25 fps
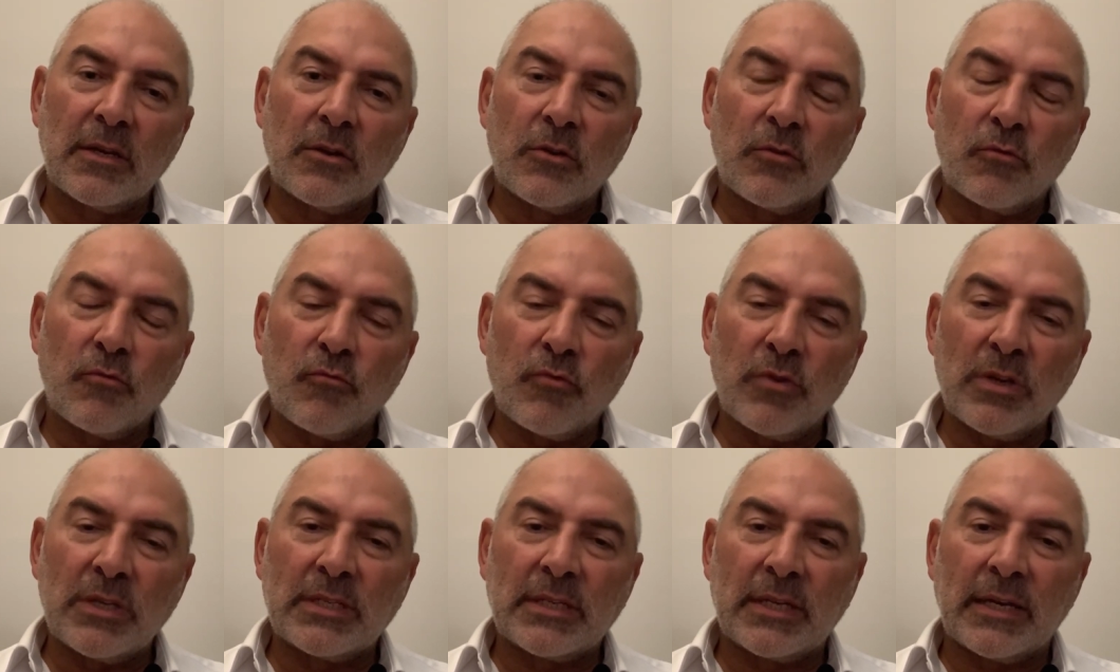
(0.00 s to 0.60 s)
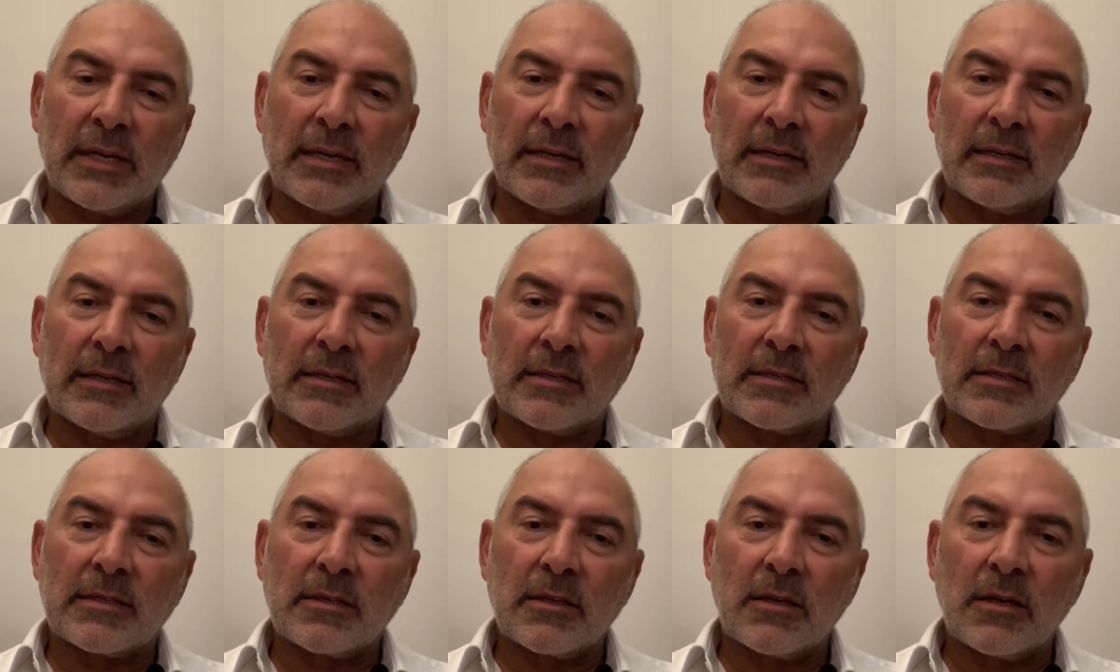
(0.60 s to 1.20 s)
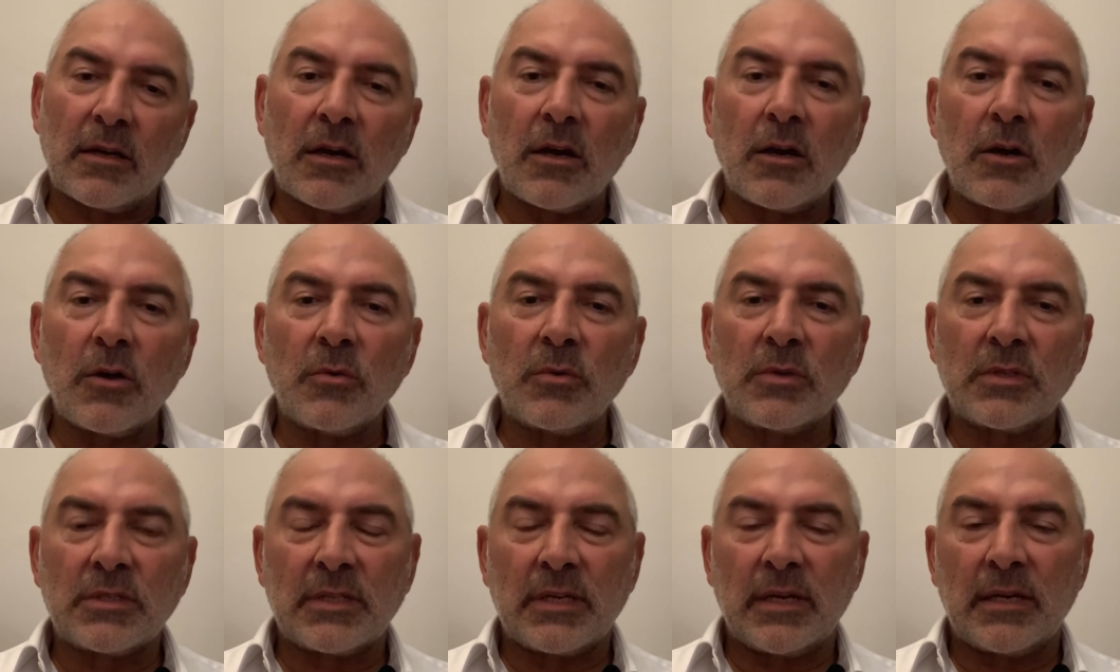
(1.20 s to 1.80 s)
retailers,
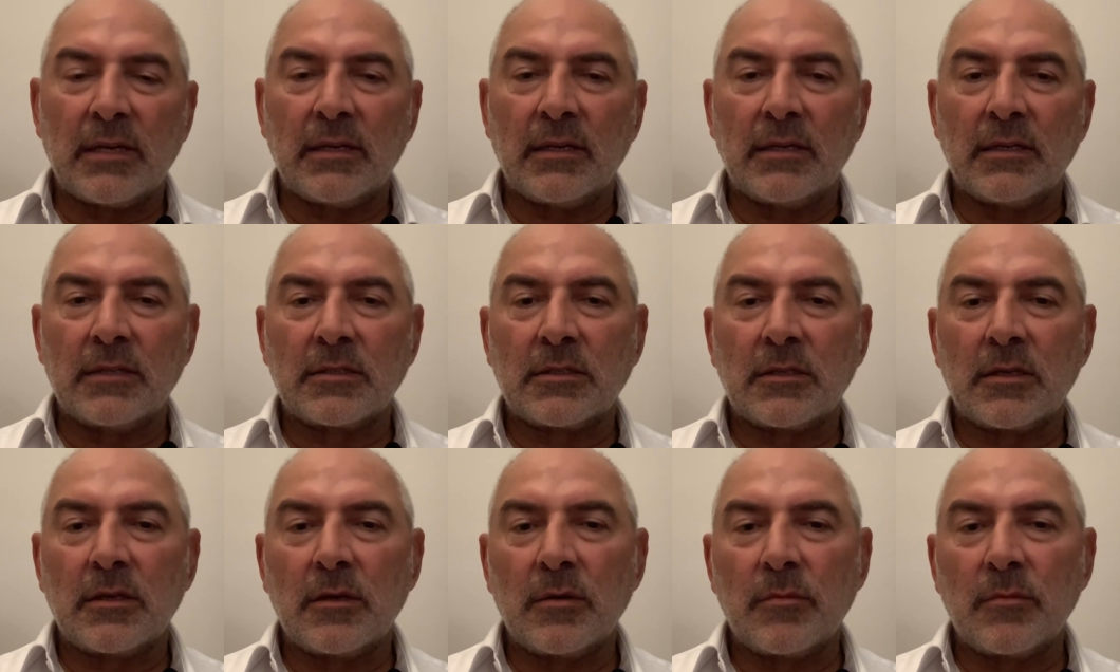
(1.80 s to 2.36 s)
wholesalers,